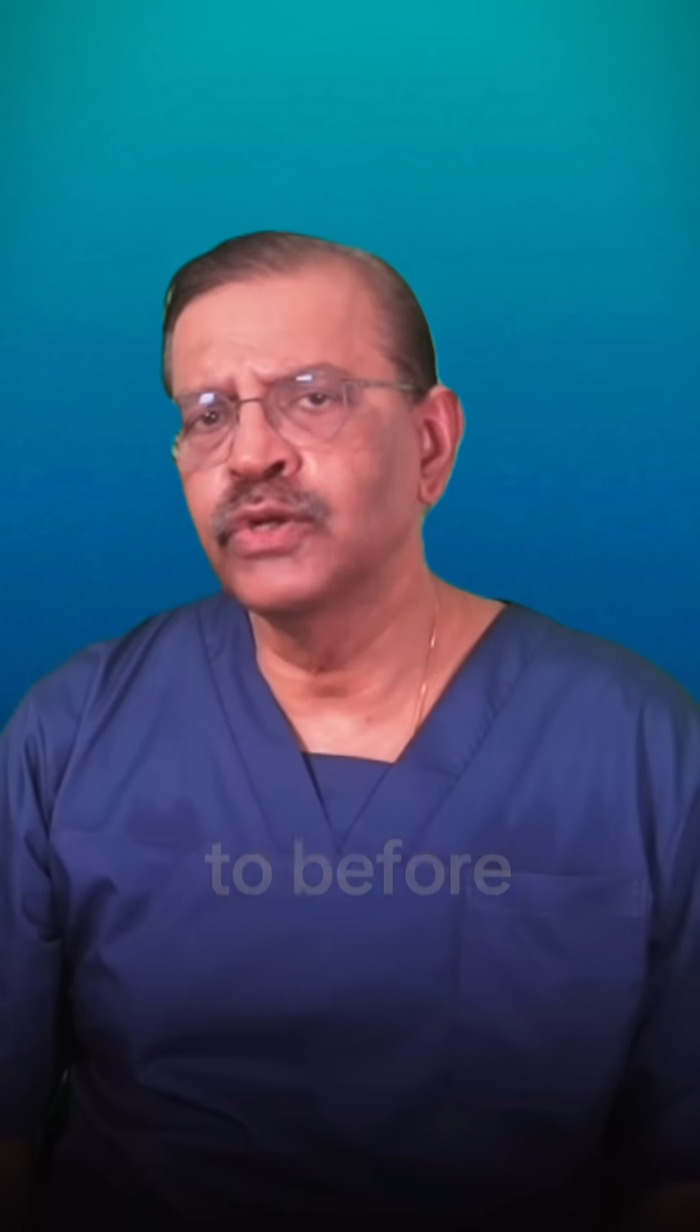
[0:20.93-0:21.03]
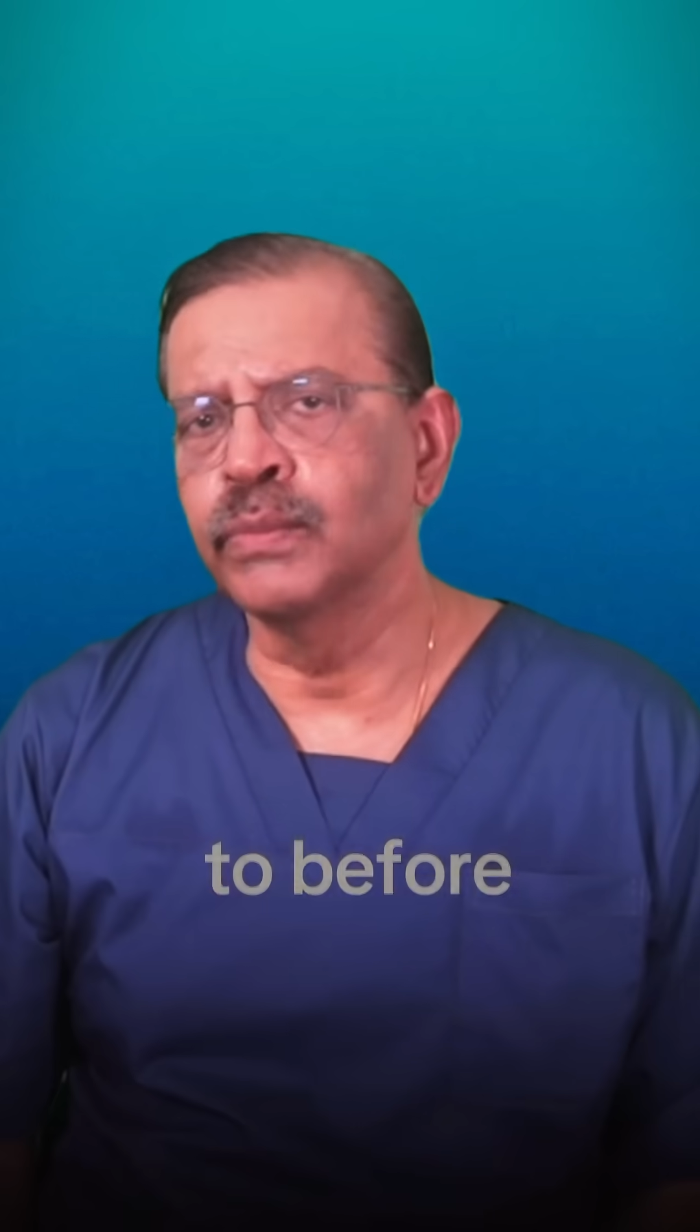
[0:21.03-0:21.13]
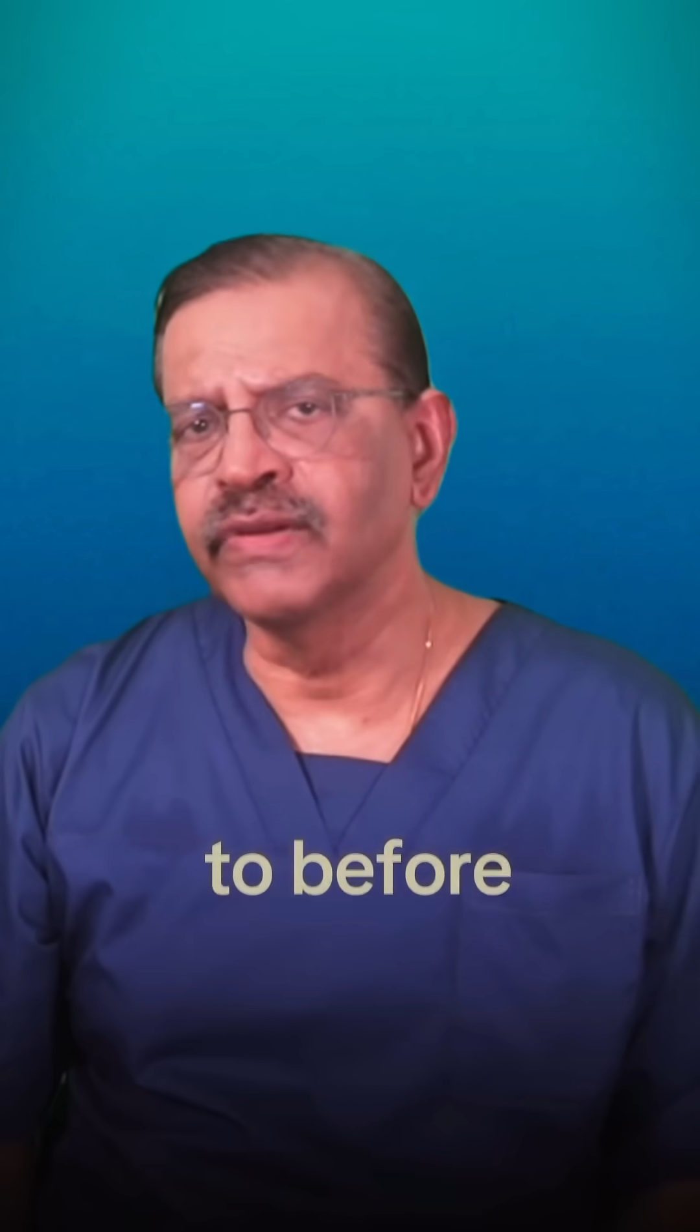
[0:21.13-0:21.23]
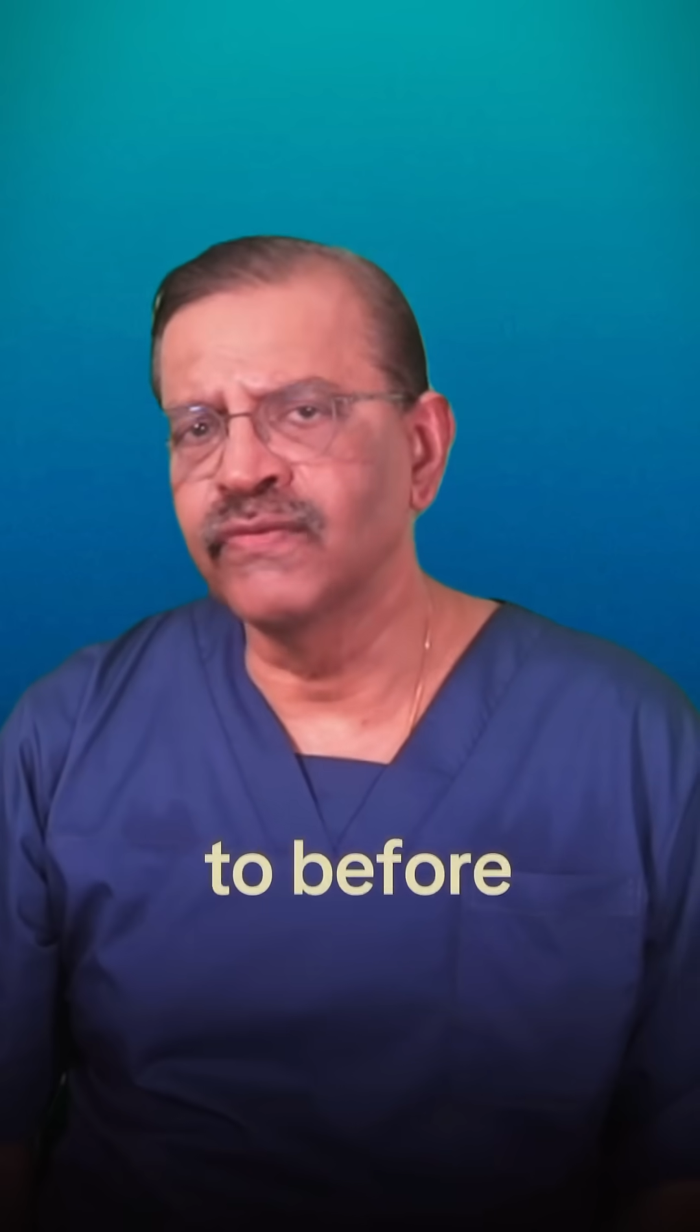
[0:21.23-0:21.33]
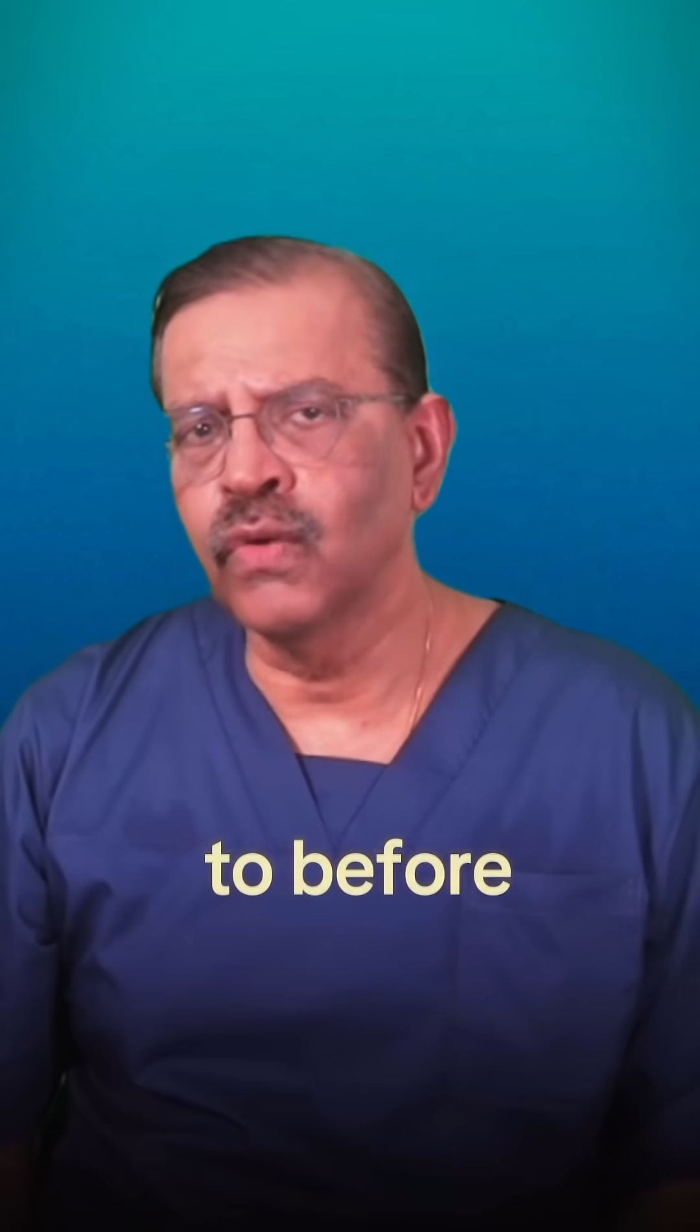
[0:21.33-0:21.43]
to
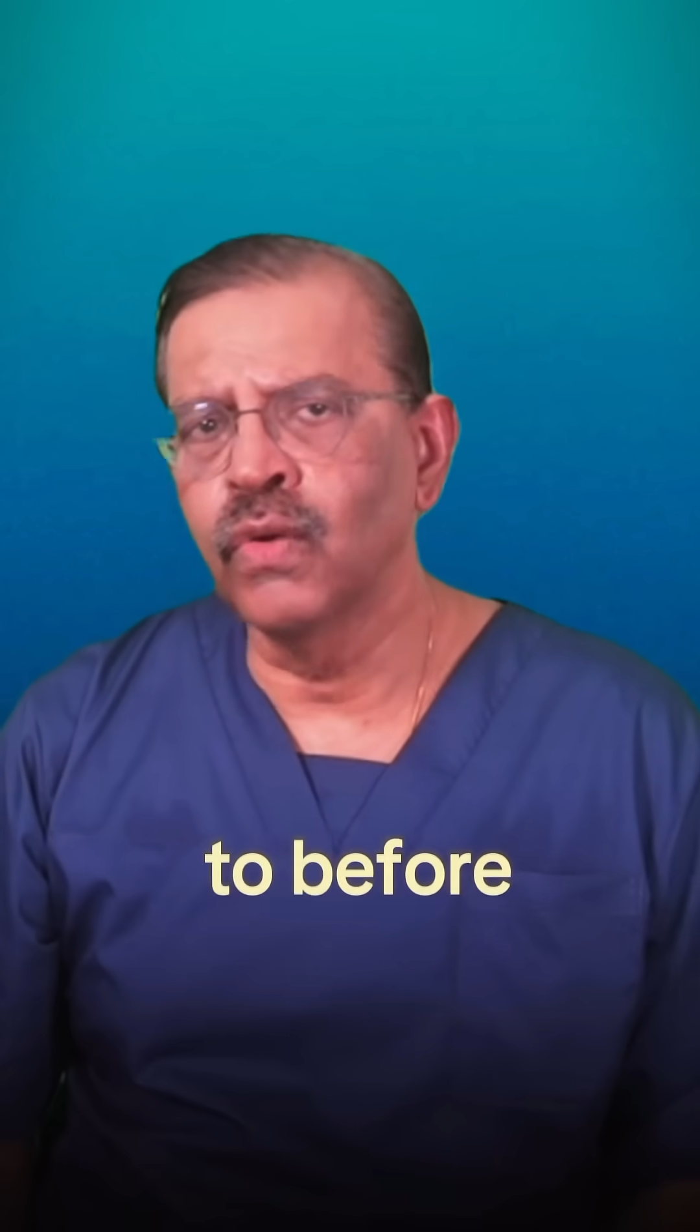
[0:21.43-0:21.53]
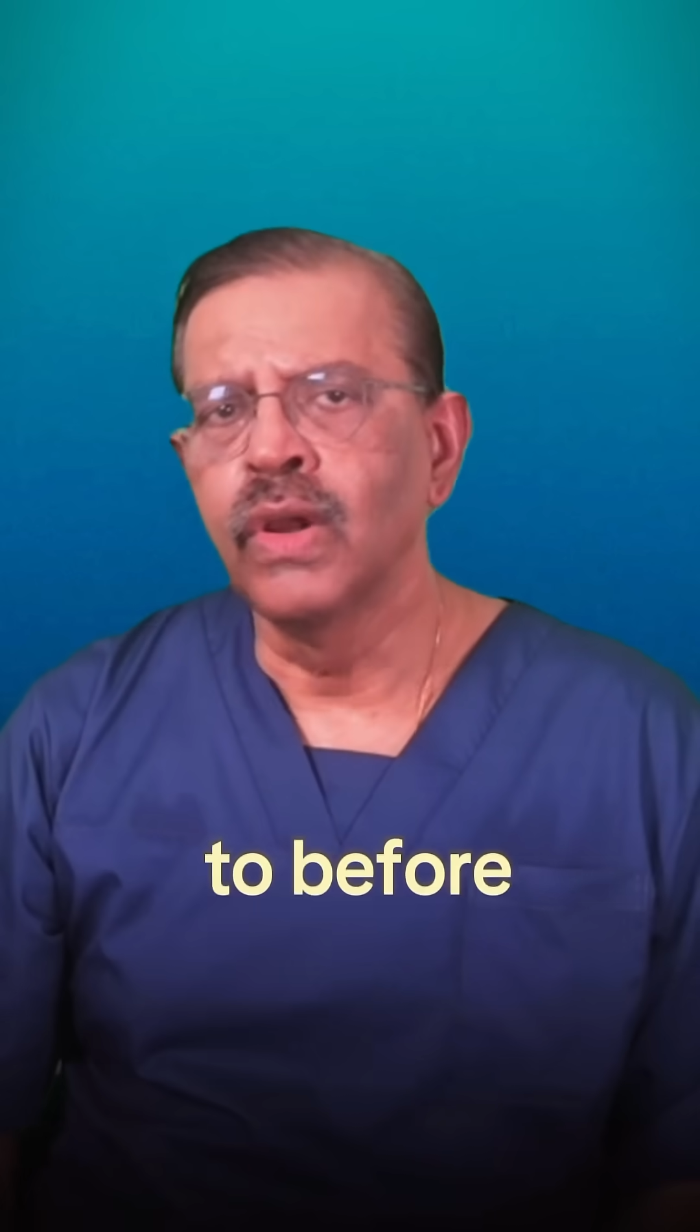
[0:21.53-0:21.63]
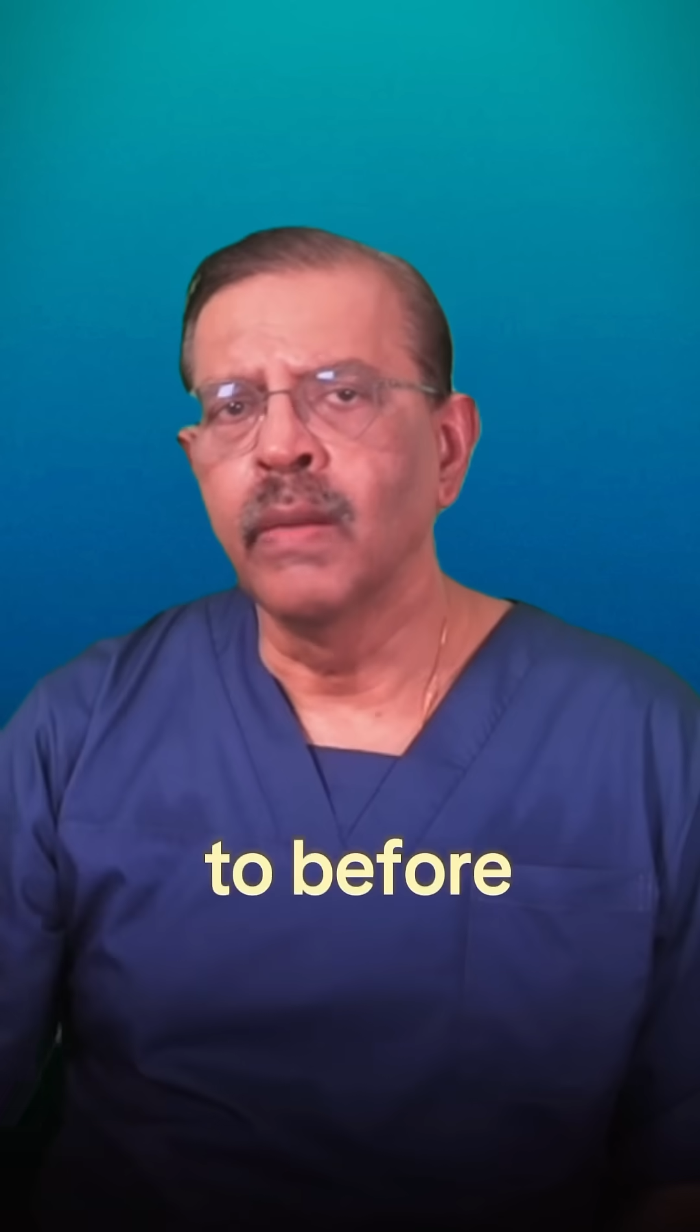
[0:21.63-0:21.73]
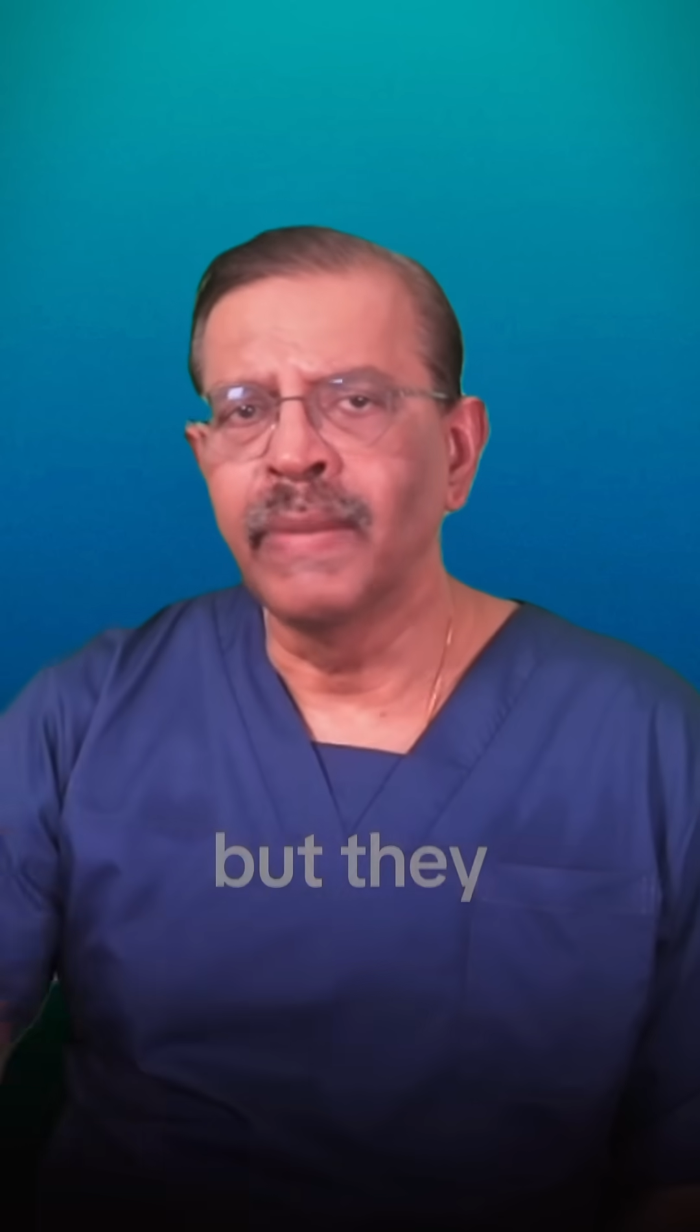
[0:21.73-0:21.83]
before,